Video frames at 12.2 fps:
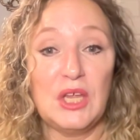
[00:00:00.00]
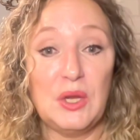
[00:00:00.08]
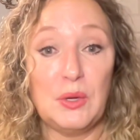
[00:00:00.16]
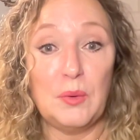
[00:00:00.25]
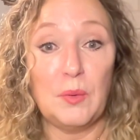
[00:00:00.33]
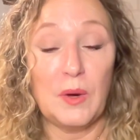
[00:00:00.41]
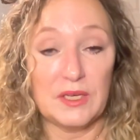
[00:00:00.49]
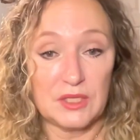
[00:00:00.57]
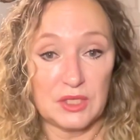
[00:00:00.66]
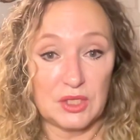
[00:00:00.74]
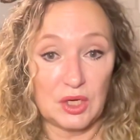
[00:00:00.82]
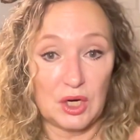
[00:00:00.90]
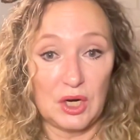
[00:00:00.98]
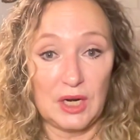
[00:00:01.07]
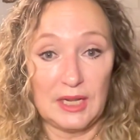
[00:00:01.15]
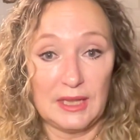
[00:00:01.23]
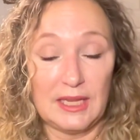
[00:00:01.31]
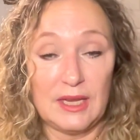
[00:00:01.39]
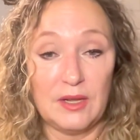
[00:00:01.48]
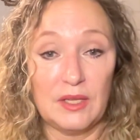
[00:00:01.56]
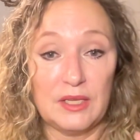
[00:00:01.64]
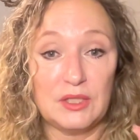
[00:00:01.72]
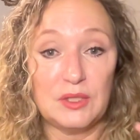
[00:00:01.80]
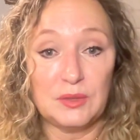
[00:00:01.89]
You want to turn
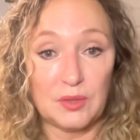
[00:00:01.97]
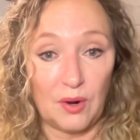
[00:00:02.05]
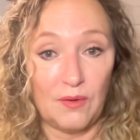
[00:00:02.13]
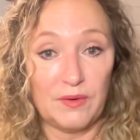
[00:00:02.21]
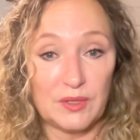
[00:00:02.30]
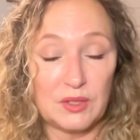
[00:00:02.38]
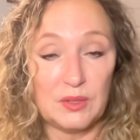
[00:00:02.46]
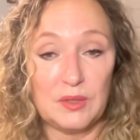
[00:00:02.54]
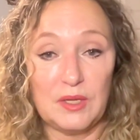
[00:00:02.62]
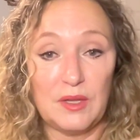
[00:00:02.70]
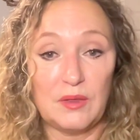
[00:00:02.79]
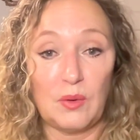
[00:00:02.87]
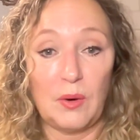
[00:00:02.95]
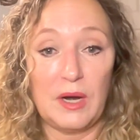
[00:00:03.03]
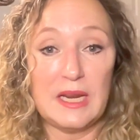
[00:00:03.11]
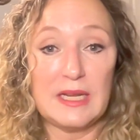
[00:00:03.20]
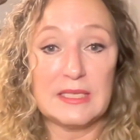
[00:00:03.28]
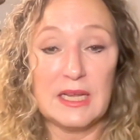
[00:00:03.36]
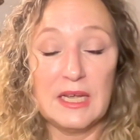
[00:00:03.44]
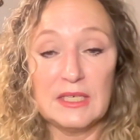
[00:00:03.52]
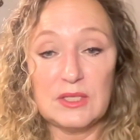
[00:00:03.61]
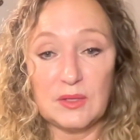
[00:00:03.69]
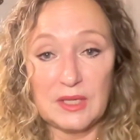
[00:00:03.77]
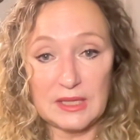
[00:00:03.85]
legal issues over to the authorities
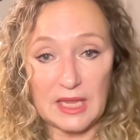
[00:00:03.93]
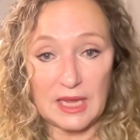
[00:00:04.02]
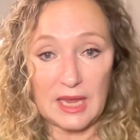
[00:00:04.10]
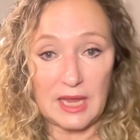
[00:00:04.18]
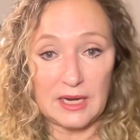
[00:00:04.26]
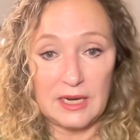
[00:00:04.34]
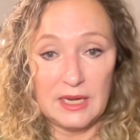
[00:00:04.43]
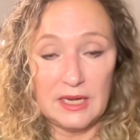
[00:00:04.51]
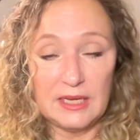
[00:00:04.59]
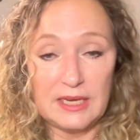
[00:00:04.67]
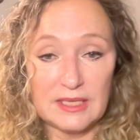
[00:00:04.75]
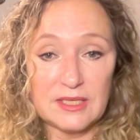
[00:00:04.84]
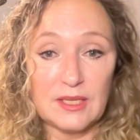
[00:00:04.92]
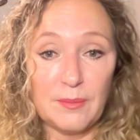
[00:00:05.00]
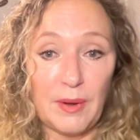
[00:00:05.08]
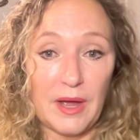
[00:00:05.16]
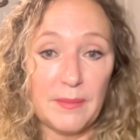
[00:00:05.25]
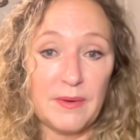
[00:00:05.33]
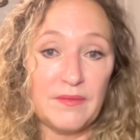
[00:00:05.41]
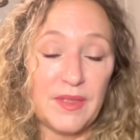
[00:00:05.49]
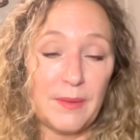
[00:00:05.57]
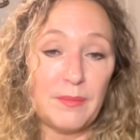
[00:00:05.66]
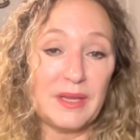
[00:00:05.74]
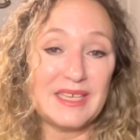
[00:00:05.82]
so that they can get to the bottom of
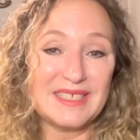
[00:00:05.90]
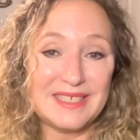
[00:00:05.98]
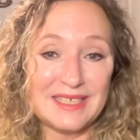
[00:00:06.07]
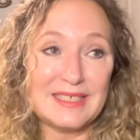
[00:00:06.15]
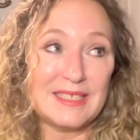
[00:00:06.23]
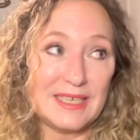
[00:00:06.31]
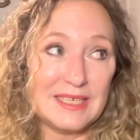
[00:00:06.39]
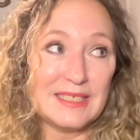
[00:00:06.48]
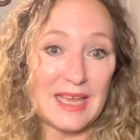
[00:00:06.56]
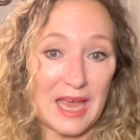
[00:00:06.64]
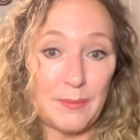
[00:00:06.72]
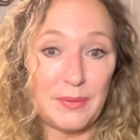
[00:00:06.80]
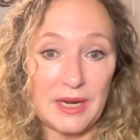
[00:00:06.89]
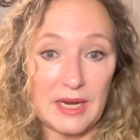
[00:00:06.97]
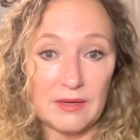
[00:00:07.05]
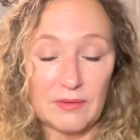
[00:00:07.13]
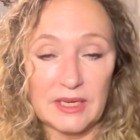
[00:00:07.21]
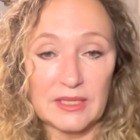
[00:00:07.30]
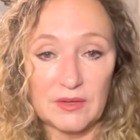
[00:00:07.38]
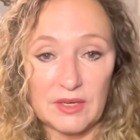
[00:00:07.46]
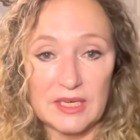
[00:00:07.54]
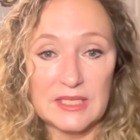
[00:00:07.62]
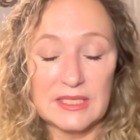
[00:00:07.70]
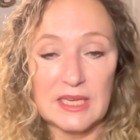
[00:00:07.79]
them because this is happening, right? There
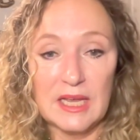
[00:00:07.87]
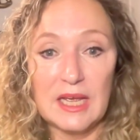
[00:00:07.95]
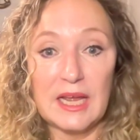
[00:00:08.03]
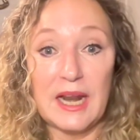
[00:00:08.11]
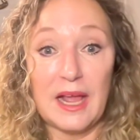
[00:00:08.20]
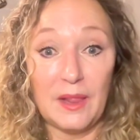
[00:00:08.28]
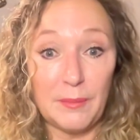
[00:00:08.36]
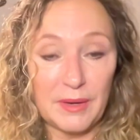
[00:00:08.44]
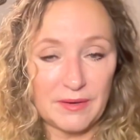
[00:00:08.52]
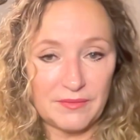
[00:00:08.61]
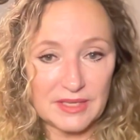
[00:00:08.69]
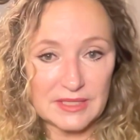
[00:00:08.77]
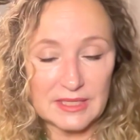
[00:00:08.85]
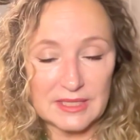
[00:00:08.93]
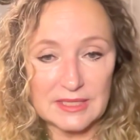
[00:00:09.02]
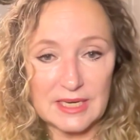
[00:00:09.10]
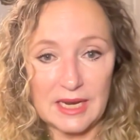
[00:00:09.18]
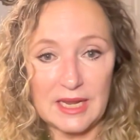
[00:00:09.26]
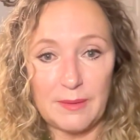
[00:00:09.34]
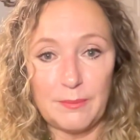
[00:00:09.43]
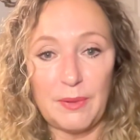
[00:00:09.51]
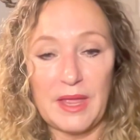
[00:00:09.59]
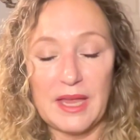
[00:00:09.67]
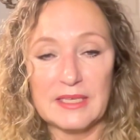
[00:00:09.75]
is an element of this that is
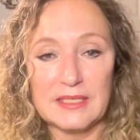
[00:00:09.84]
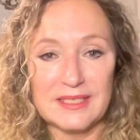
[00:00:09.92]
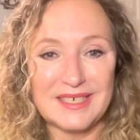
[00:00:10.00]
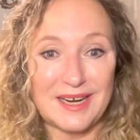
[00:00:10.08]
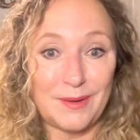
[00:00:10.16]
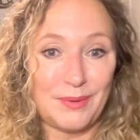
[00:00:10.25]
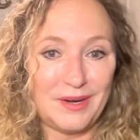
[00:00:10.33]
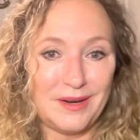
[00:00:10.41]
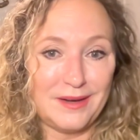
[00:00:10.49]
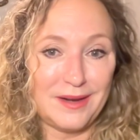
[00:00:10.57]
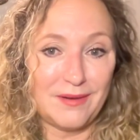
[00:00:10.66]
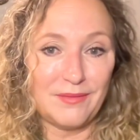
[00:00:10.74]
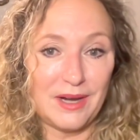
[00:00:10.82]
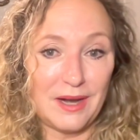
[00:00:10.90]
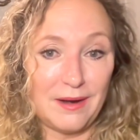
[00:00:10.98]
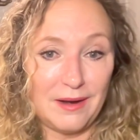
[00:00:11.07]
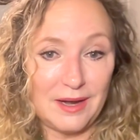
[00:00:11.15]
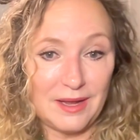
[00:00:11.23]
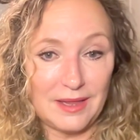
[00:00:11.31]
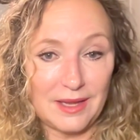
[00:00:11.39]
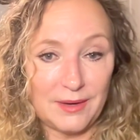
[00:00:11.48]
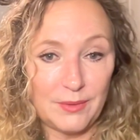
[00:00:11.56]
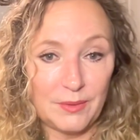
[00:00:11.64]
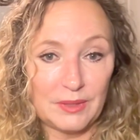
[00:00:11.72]
taking place. It's not happening in every area
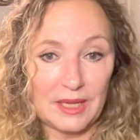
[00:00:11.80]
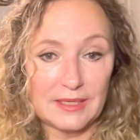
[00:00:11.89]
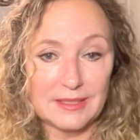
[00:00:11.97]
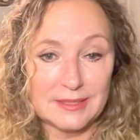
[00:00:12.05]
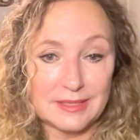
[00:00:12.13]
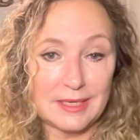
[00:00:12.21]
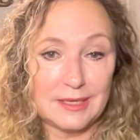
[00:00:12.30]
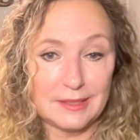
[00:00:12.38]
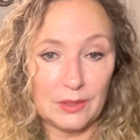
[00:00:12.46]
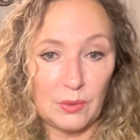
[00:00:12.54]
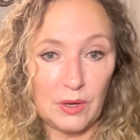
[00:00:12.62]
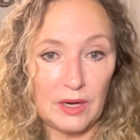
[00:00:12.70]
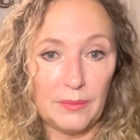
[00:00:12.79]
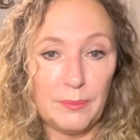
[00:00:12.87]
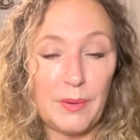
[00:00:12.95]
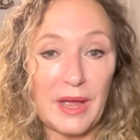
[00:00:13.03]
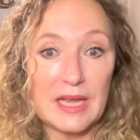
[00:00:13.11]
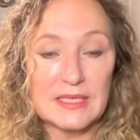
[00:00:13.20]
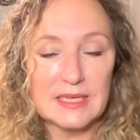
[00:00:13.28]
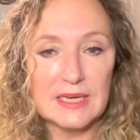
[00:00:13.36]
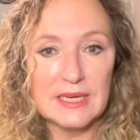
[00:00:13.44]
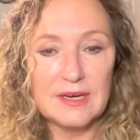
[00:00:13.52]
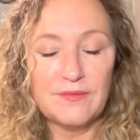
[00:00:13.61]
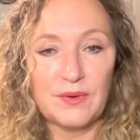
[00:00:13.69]
like we would like to see in the world, but
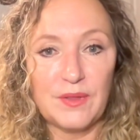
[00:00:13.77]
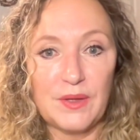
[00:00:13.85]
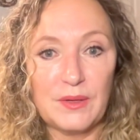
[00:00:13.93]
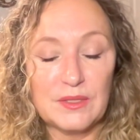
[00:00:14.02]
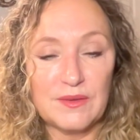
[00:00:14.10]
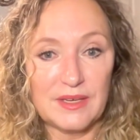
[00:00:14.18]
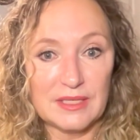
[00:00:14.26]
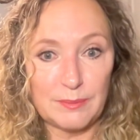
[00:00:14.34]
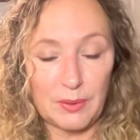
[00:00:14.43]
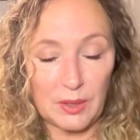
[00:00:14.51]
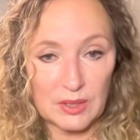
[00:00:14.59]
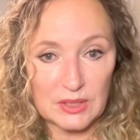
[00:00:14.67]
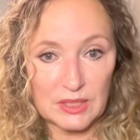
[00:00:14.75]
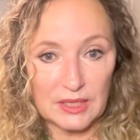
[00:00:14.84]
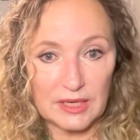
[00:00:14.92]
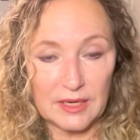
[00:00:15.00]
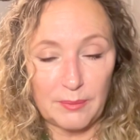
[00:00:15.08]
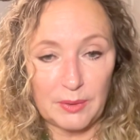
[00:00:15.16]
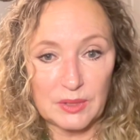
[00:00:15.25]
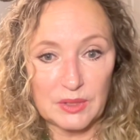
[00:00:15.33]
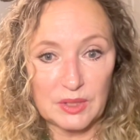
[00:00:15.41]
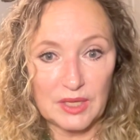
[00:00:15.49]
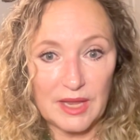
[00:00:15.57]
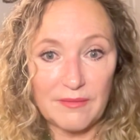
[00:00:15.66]
for those of us personally, on a
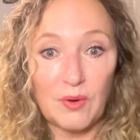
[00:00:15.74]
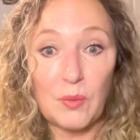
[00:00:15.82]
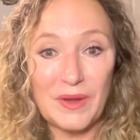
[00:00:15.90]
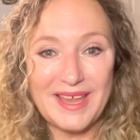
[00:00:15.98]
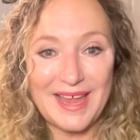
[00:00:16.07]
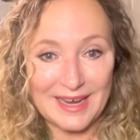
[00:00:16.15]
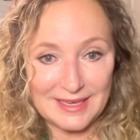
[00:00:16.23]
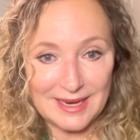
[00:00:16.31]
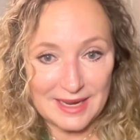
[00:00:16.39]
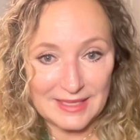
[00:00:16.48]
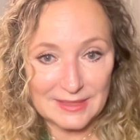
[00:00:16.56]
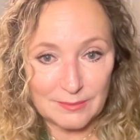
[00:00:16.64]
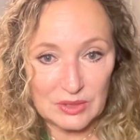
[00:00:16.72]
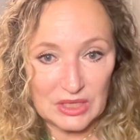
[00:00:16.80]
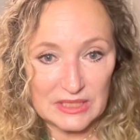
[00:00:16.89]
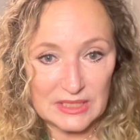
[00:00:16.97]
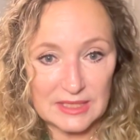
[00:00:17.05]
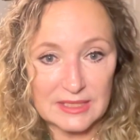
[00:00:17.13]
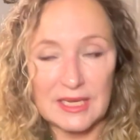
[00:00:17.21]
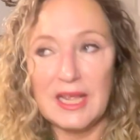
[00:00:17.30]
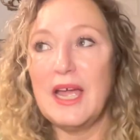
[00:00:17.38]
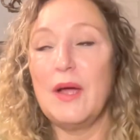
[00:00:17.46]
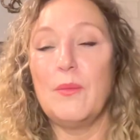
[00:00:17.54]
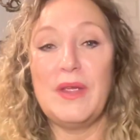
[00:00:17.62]
personal level, we can get some justice
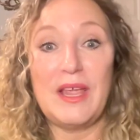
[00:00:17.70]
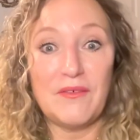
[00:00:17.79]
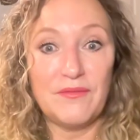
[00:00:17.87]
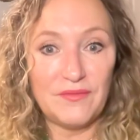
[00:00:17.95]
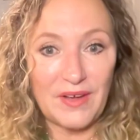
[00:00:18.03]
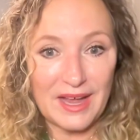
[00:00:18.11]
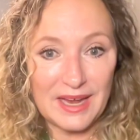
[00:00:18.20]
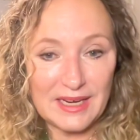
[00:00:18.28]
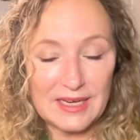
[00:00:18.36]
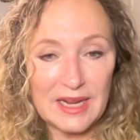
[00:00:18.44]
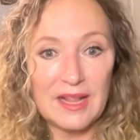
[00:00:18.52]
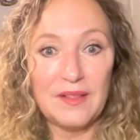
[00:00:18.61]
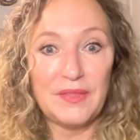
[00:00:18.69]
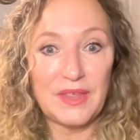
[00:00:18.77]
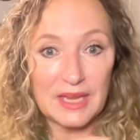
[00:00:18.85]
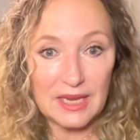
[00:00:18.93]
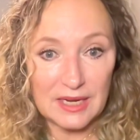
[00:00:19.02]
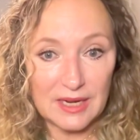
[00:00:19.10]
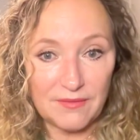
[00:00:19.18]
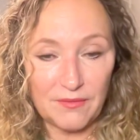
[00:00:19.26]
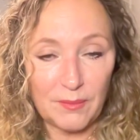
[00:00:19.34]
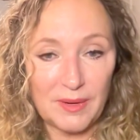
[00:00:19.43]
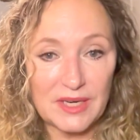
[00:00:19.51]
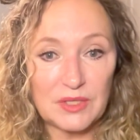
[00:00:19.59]
and we can find the hidden
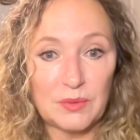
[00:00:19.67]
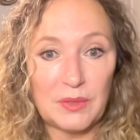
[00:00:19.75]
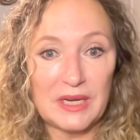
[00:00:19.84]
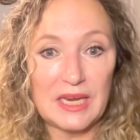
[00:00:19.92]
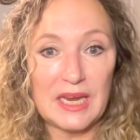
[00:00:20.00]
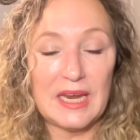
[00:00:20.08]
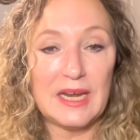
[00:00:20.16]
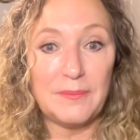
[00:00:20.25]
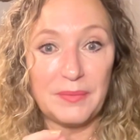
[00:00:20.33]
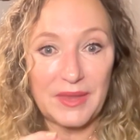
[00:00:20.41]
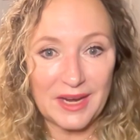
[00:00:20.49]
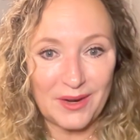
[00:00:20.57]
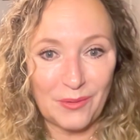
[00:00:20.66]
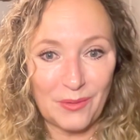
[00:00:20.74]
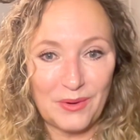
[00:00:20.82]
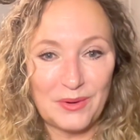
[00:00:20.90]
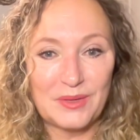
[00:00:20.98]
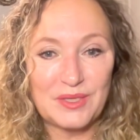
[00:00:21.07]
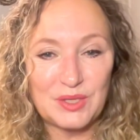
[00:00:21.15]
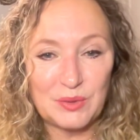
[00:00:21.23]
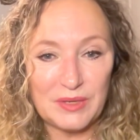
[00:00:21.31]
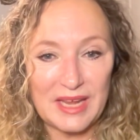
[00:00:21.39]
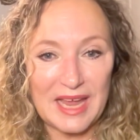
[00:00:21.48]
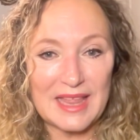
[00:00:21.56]
information we need in order
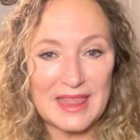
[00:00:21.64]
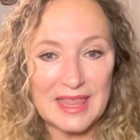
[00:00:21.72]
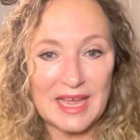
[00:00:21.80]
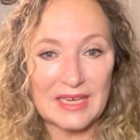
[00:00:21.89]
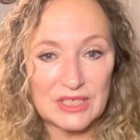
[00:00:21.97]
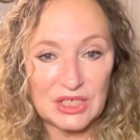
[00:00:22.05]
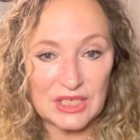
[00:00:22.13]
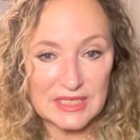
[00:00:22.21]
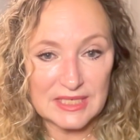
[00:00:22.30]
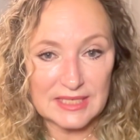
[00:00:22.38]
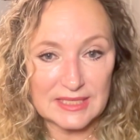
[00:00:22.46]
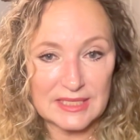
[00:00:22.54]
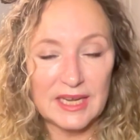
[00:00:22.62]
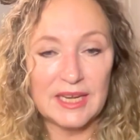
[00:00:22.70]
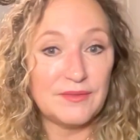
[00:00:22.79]
to get that justice.